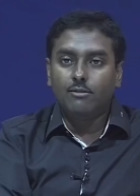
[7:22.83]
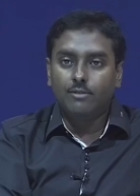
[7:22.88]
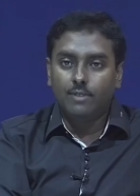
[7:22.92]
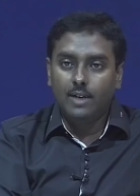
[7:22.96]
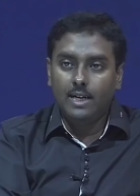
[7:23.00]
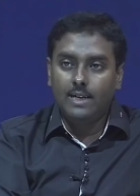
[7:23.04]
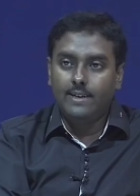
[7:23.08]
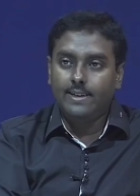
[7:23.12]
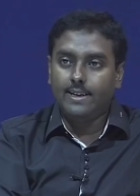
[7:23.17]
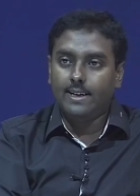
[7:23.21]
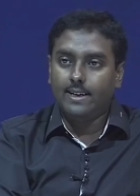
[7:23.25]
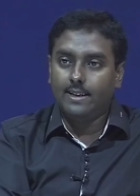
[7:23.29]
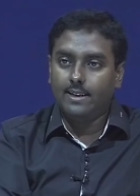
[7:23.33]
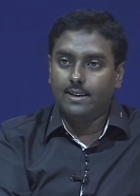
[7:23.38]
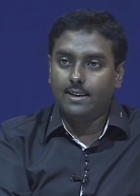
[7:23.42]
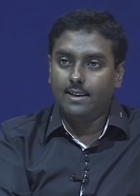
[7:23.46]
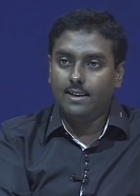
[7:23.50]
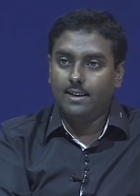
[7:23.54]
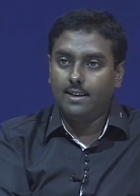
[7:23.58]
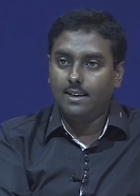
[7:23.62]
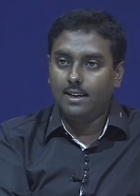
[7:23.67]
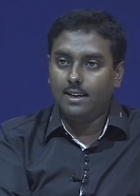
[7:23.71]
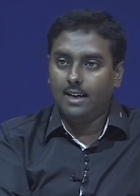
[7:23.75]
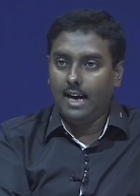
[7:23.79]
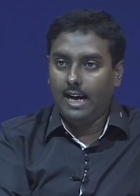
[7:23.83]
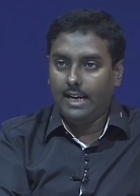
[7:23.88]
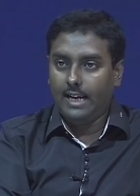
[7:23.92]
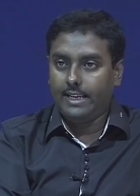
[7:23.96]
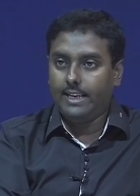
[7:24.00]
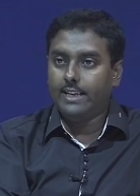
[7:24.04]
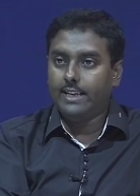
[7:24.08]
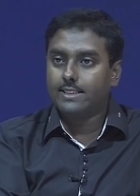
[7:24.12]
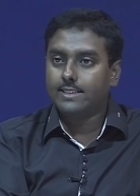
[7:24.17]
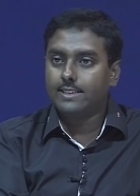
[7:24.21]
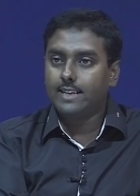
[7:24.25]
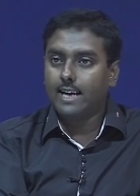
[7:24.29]
a filter I can
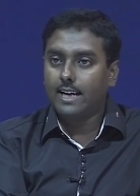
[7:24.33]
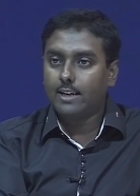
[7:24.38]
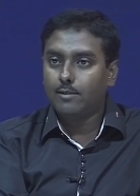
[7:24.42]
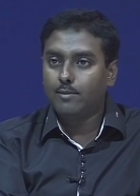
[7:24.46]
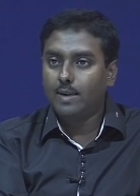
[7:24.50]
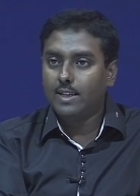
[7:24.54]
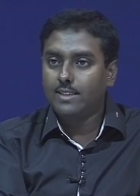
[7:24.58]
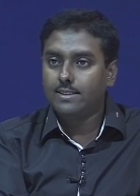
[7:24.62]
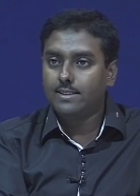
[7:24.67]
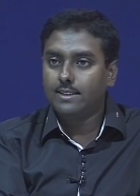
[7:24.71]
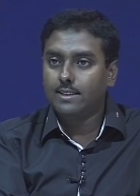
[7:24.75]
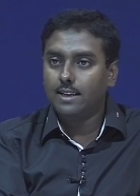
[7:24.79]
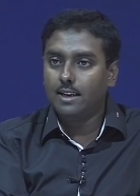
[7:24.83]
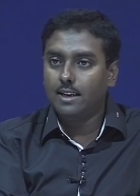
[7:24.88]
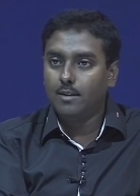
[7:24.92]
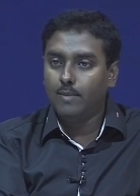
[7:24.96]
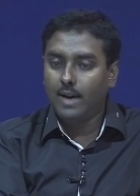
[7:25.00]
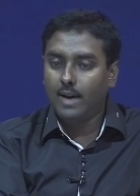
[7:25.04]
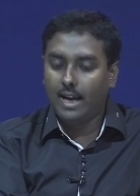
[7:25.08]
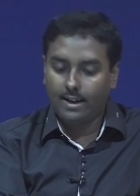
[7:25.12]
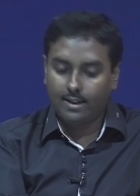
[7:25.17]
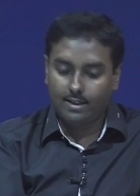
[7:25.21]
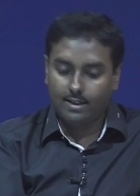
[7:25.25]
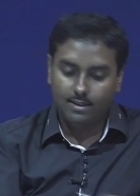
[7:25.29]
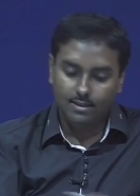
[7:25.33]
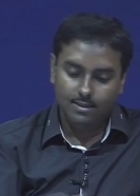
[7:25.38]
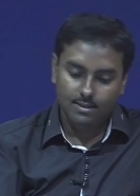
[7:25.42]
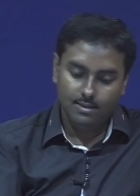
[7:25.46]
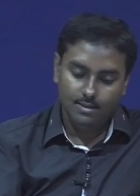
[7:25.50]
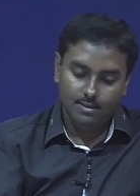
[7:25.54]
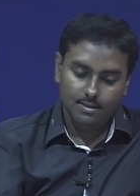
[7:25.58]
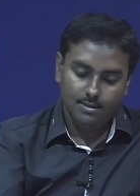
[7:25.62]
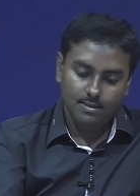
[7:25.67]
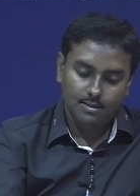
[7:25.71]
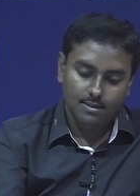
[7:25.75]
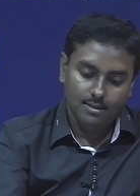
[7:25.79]
extract my signal back.
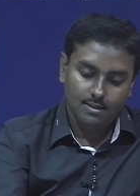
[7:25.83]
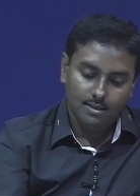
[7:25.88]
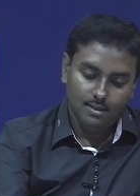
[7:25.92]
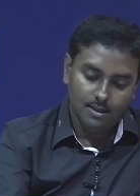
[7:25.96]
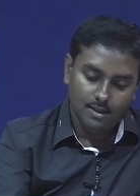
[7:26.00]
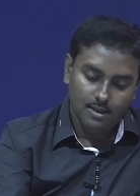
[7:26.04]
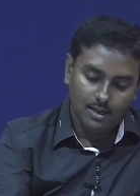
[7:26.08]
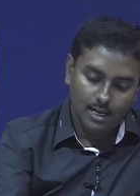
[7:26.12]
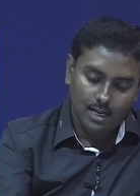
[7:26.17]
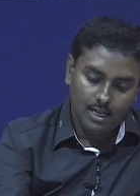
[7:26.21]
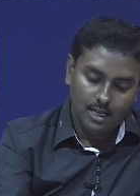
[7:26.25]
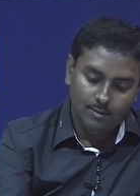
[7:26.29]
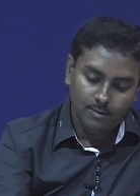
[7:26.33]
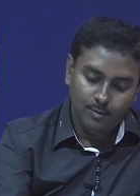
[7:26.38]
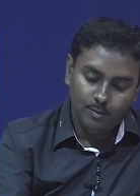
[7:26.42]
I will